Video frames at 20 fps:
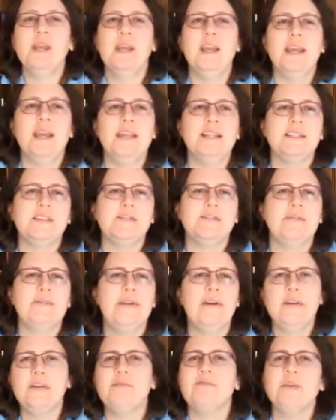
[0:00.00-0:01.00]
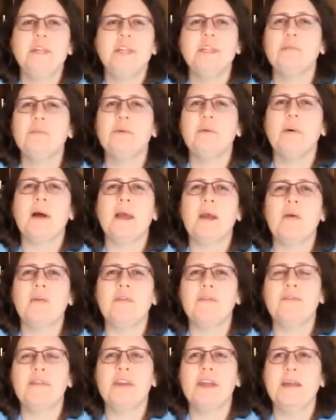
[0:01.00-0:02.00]
It's a very readable
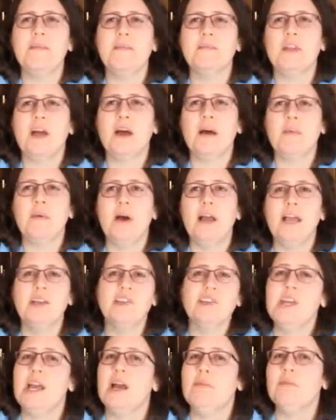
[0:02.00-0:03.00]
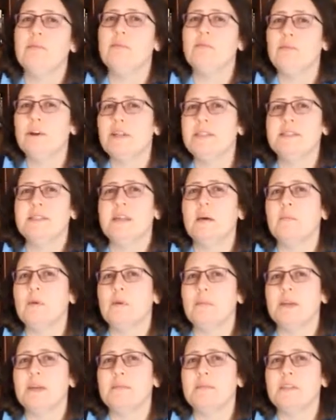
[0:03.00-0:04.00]
biography. I actually haven't read Samuel
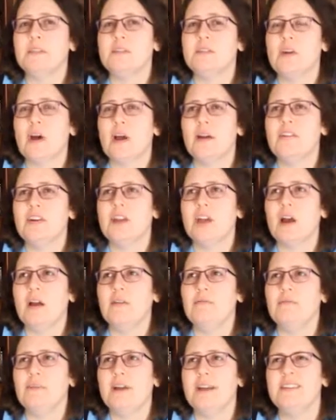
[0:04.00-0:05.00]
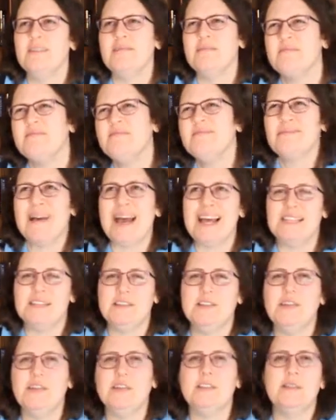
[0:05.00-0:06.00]
Pepys' diary. I've read
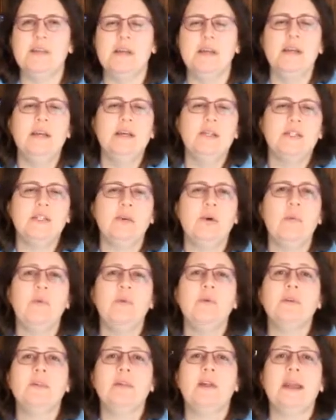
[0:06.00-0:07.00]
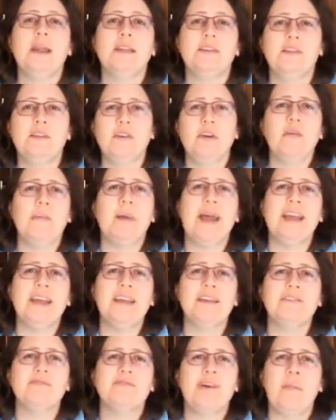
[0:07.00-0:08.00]
passages. So I would like to go back
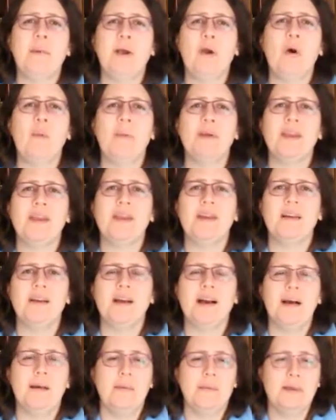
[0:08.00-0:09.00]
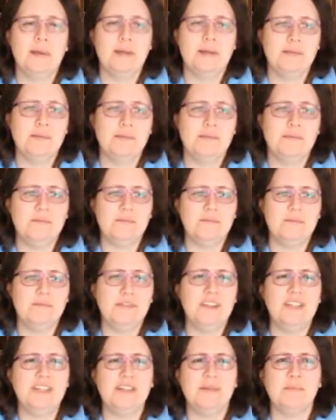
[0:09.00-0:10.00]
and grab a copy and
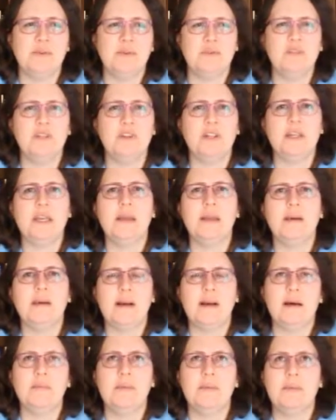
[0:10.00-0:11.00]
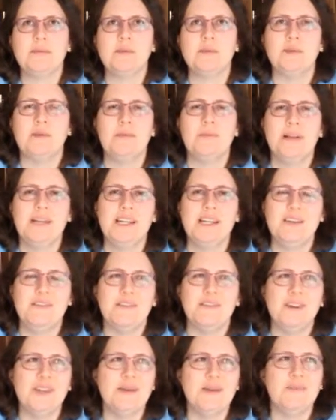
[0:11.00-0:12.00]
read it more fully. Perhaps not completely
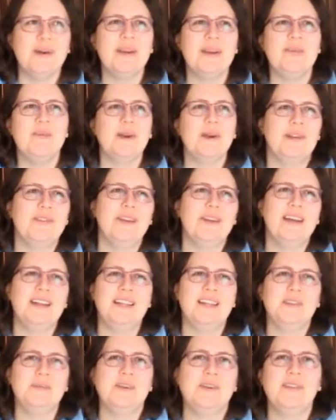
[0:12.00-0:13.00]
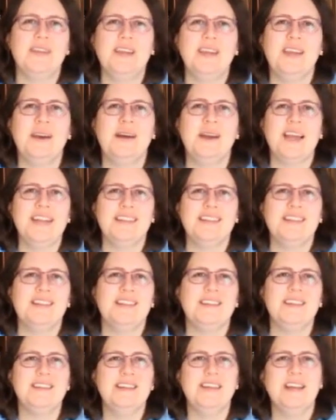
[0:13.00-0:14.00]
fully, but in at least one of the edited,